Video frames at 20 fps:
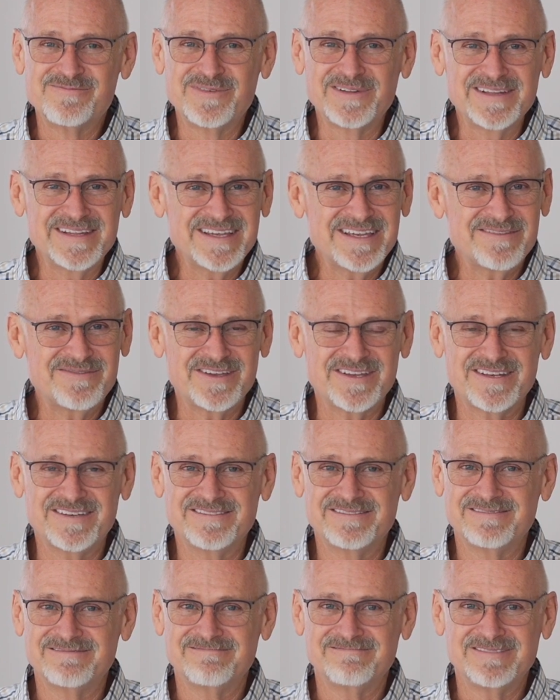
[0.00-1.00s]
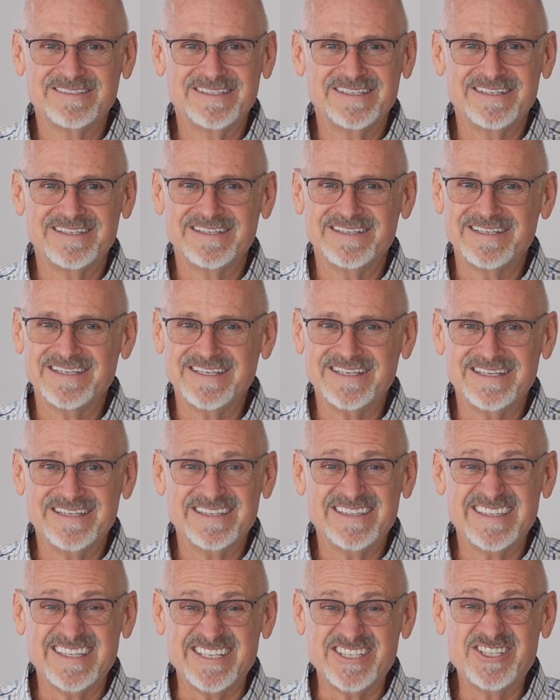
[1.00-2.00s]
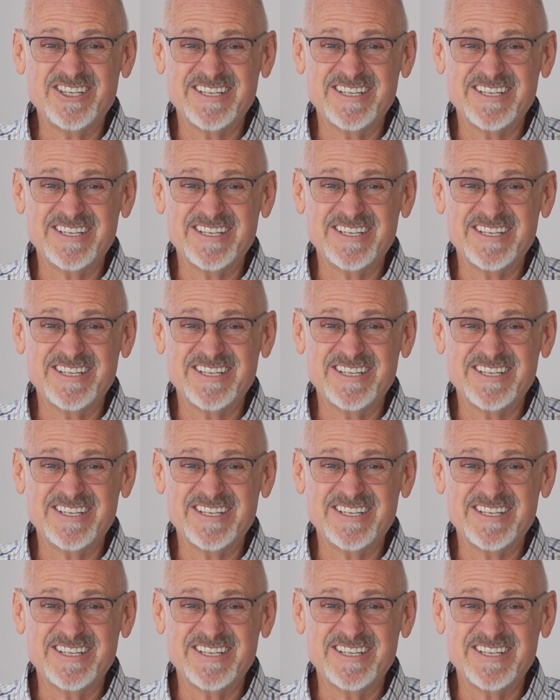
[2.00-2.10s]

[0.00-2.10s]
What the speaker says: believing that